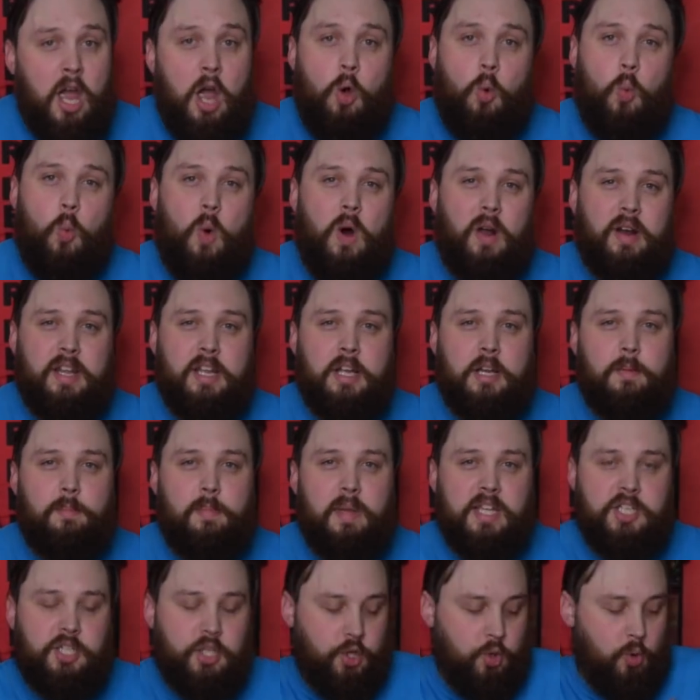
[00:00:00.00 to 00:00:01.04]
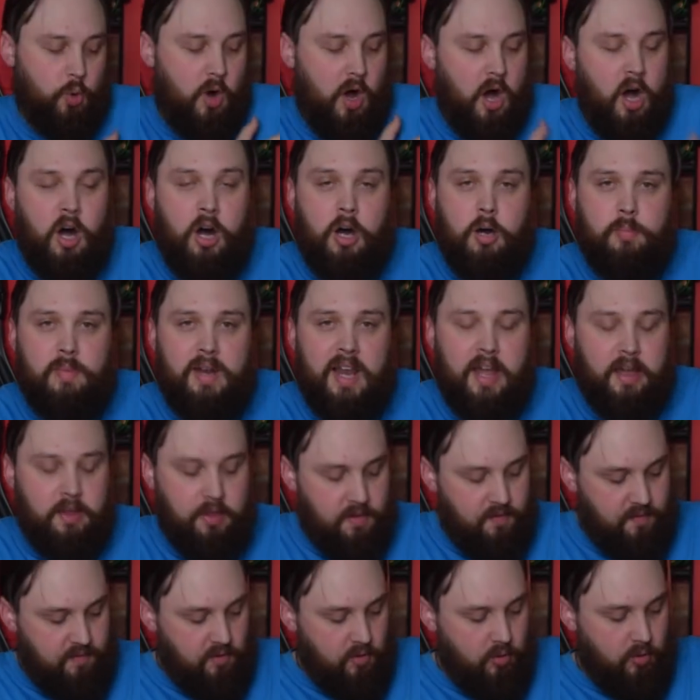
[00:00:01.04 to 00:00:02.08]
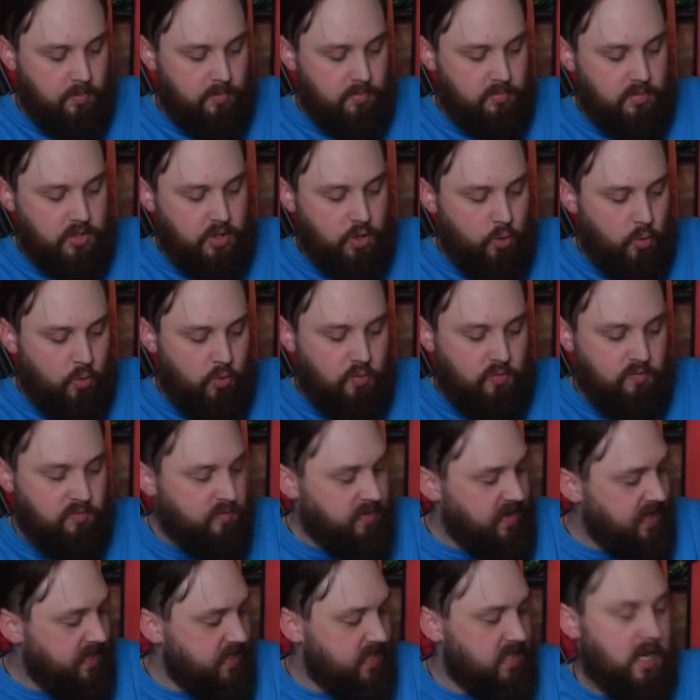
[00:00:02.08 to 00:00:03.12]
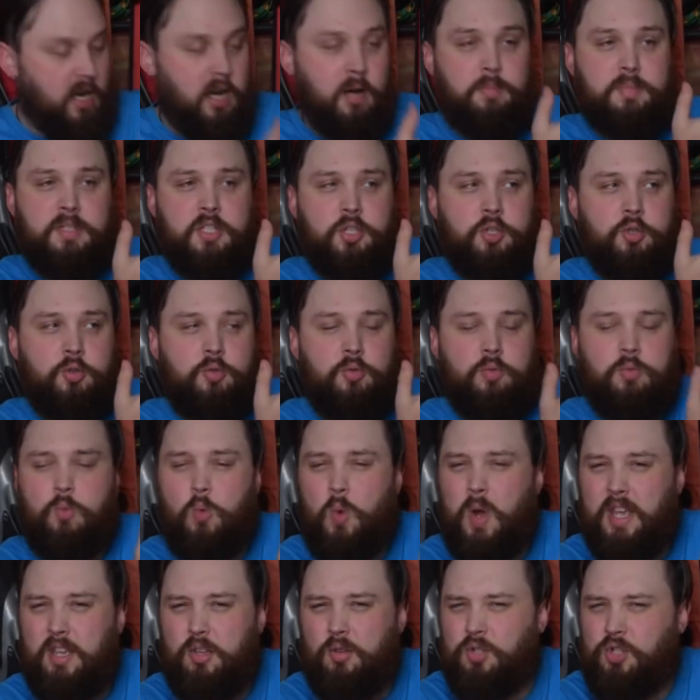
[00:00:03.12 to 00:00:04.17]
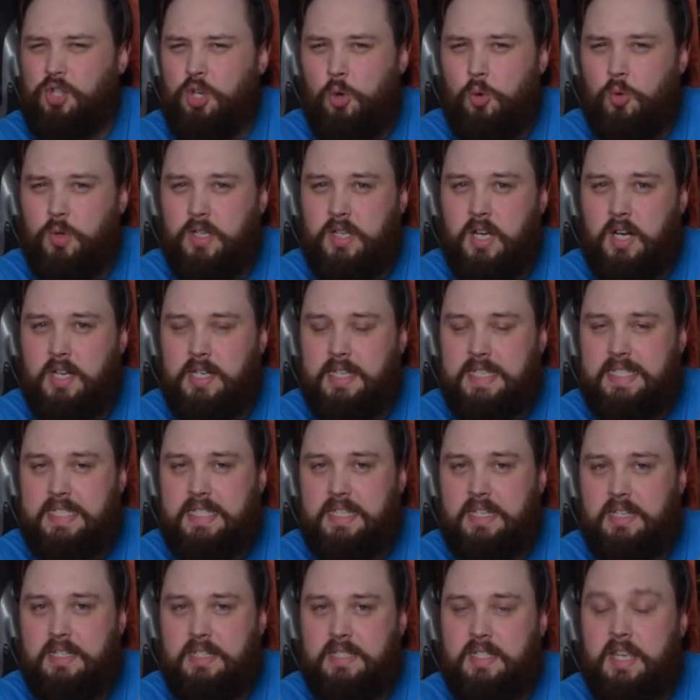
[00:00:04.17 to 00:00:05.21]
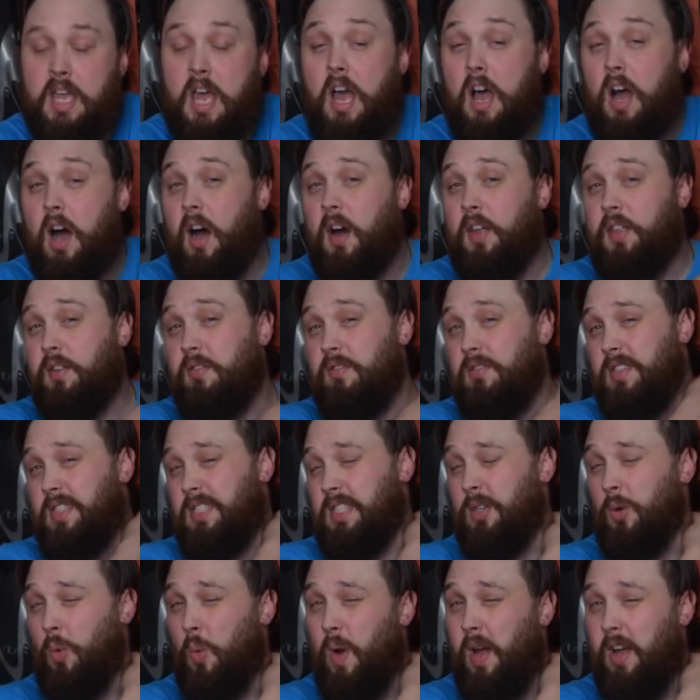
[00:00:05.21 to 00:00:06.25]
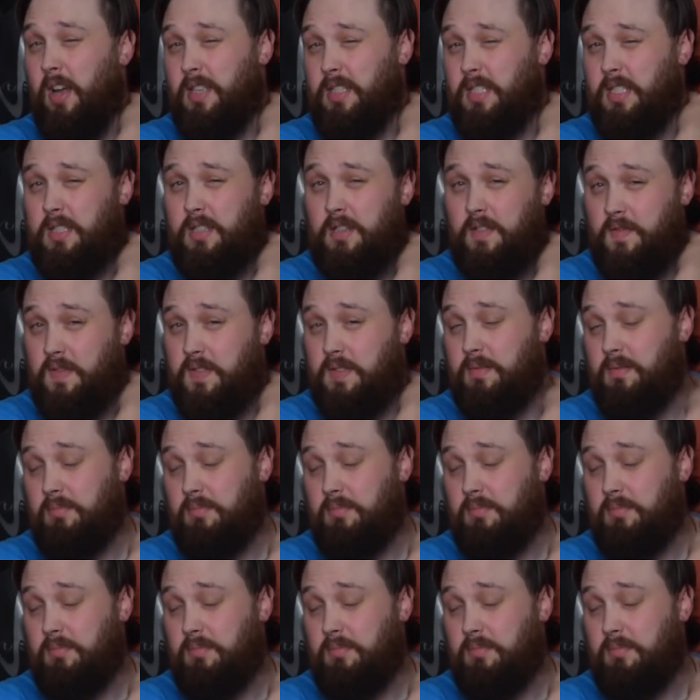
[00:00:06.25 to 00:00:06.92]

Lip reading: One can measure your arm length from your wrist up to where your shoulder kind of starts, other it's to where it sort of